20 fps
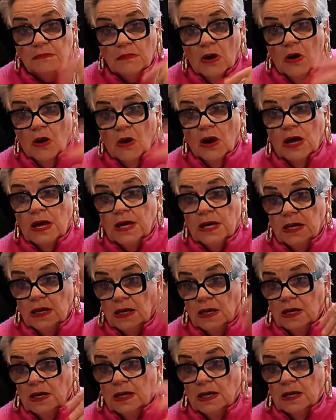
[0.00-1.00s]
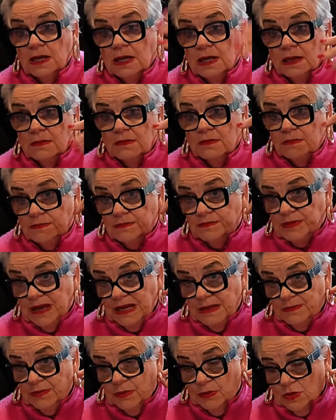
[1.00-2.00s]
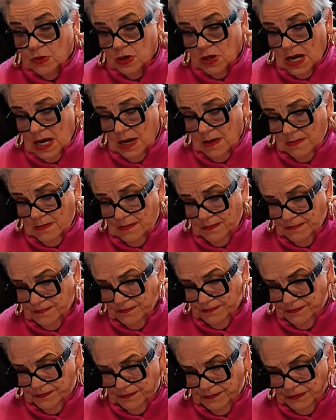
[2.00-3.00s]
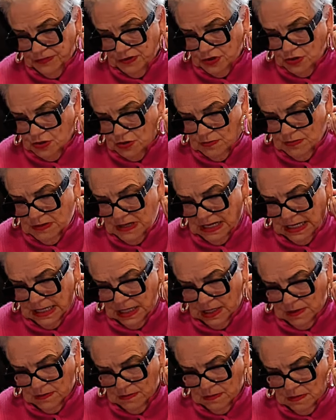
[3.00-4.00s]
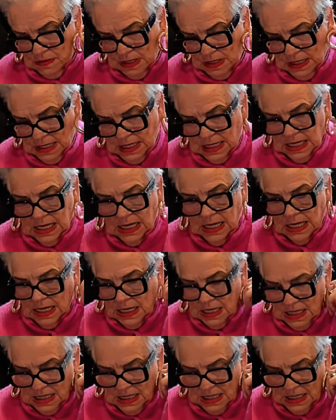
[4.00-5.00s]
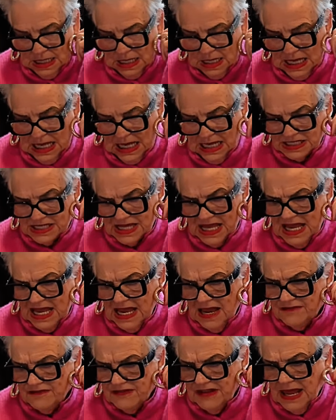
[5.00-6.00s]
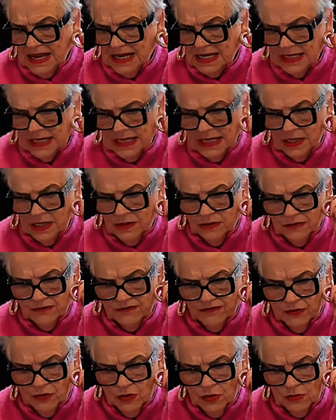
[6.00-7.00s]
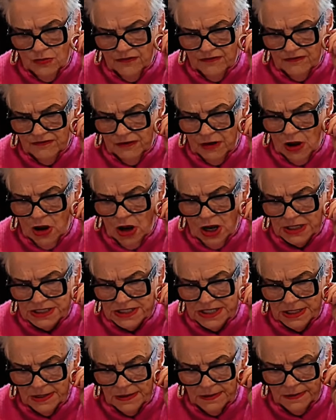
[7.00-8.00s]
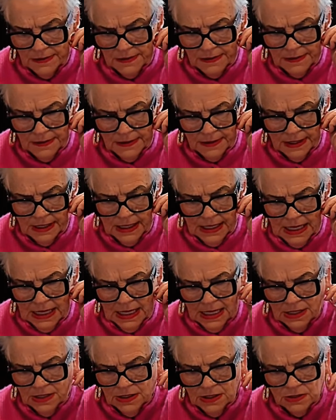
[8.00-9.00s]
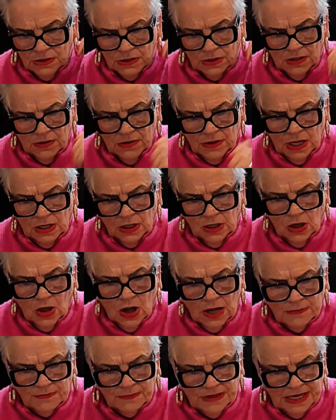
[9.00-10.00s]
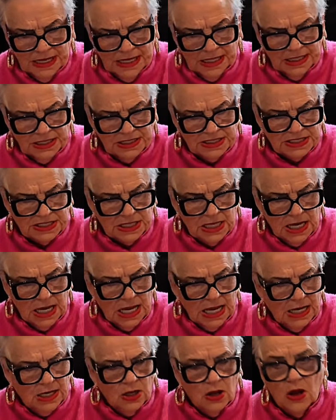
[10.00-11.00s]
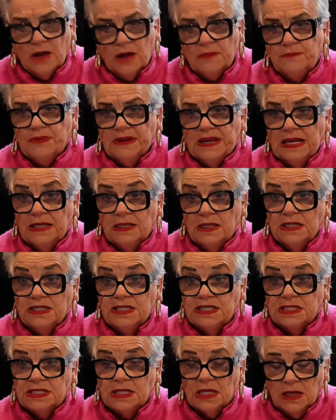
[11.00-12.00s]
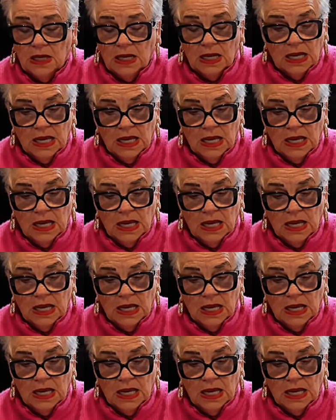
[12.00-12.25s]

my people come to me as they have lately in the form of light and light beings and light beingness.